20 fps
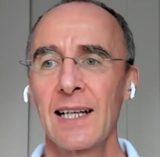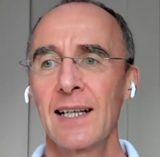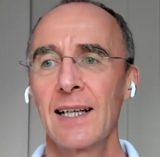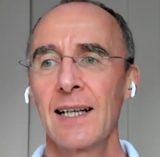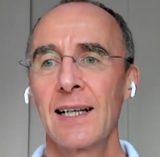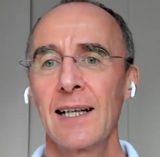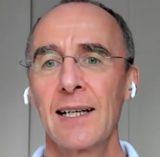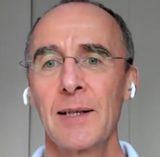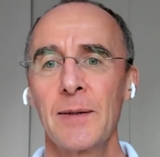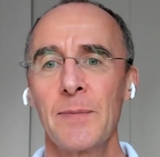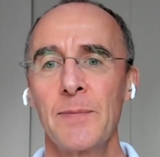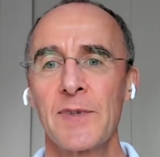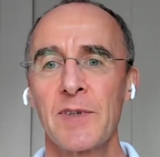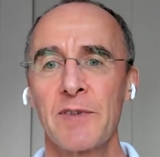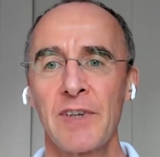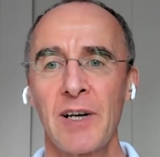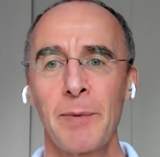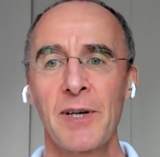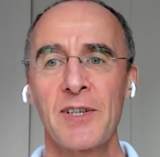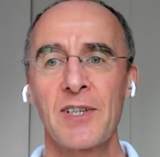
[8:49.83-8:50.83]
Um, so
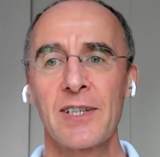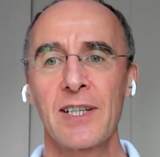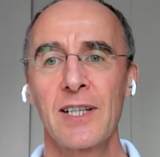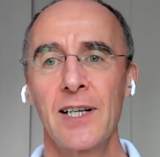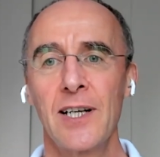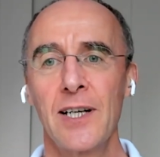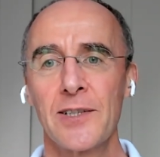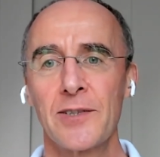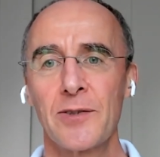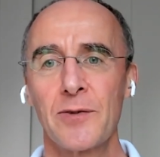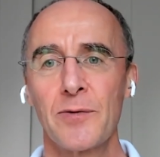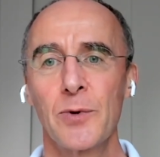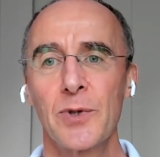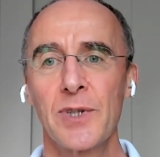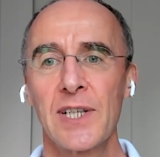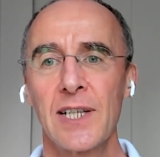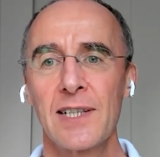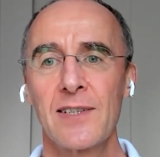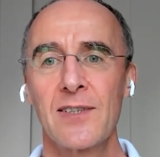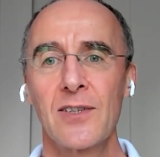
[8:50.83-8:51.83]
very much at the heart of what
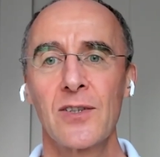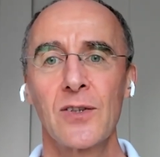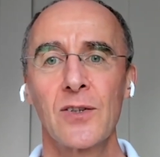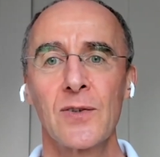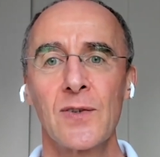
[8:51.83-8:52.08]
I do.